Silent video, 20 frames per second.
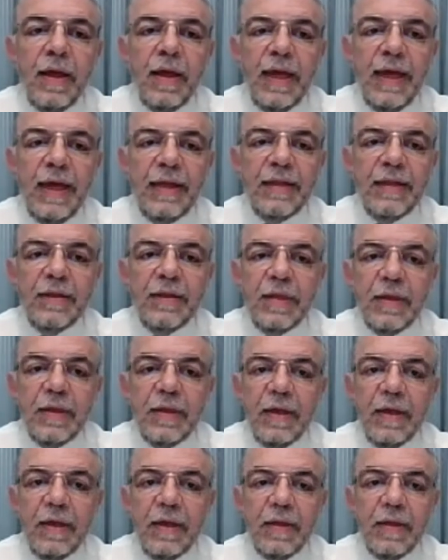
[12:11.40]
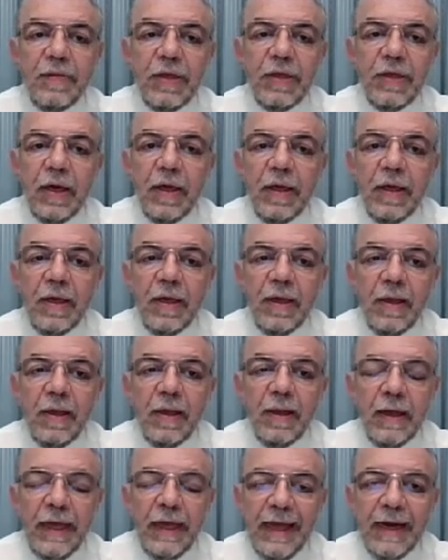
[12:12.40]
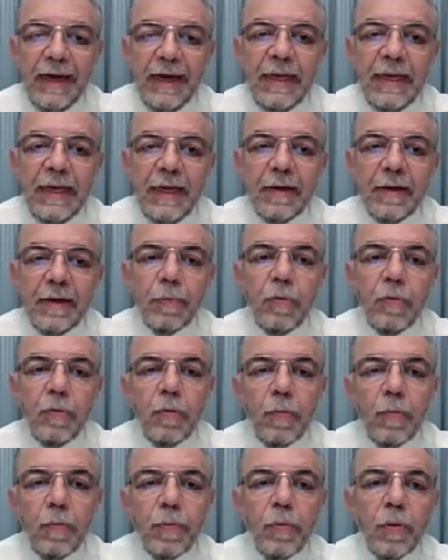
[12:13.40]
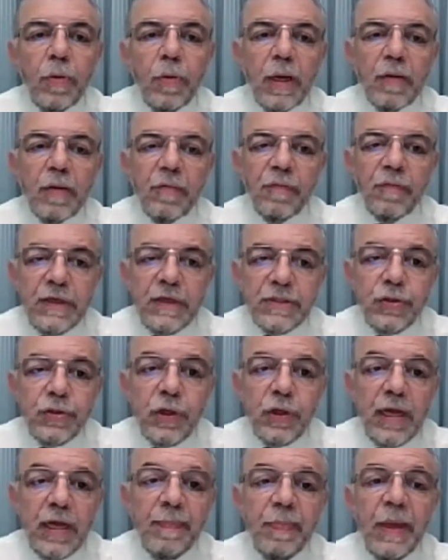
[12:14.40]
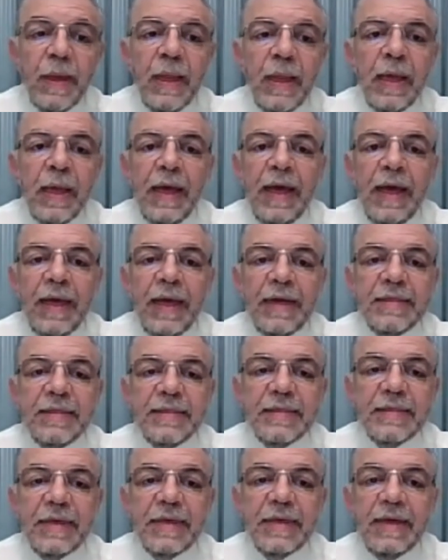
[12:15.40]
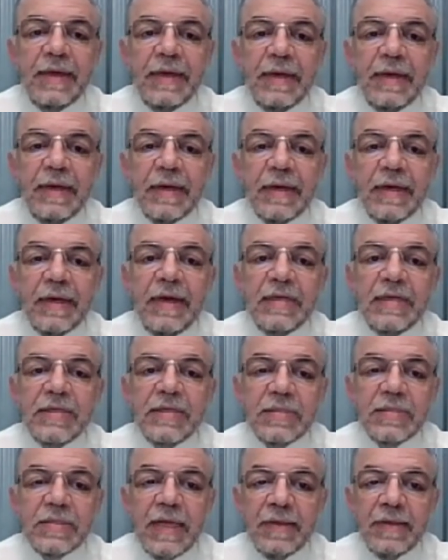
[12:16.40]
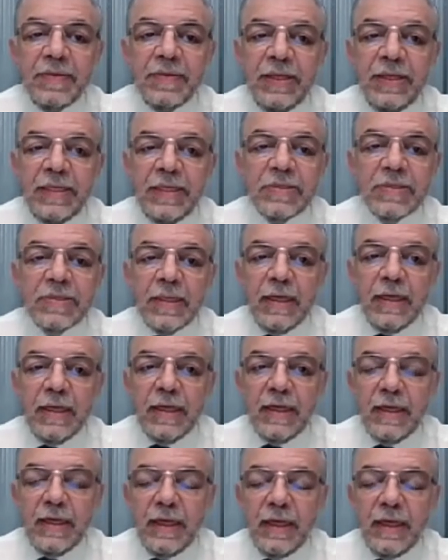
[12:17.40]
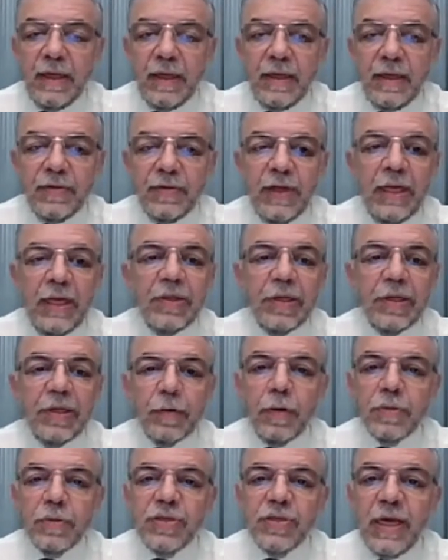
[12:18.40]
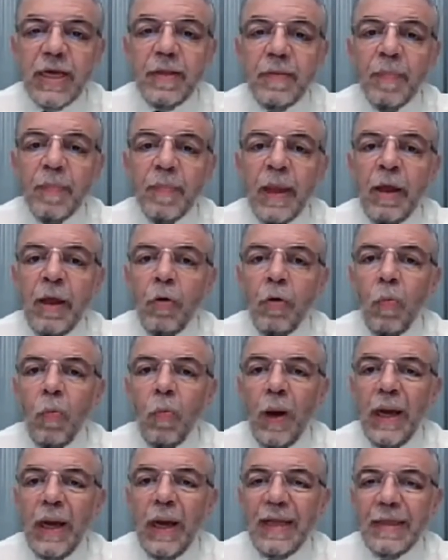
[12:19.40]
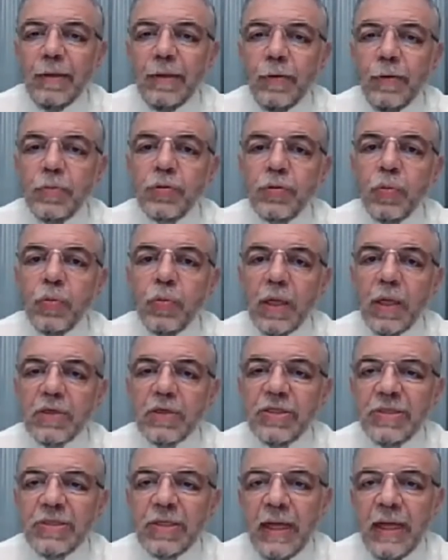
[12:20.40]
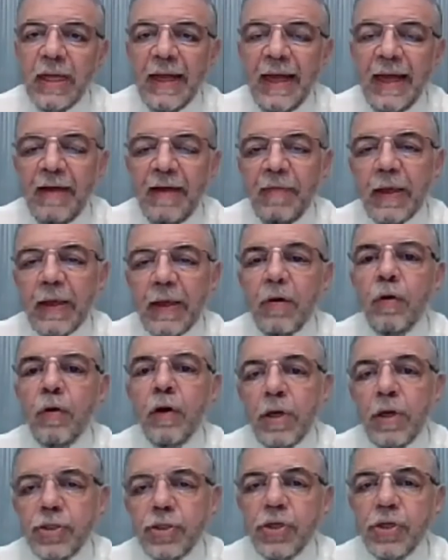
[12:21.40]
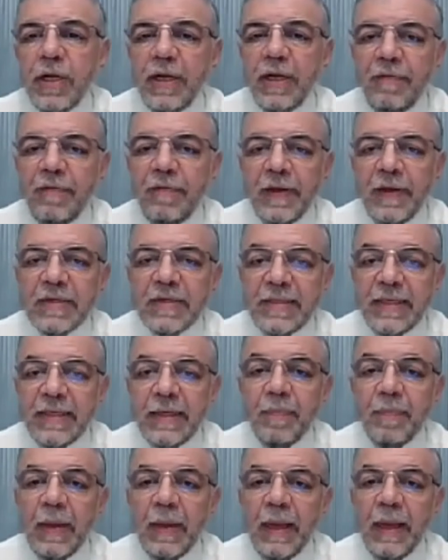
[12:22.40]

and the air leak, bronchopleural fistula, and cases that needs nitric oxide, while those who are having occasional efficacy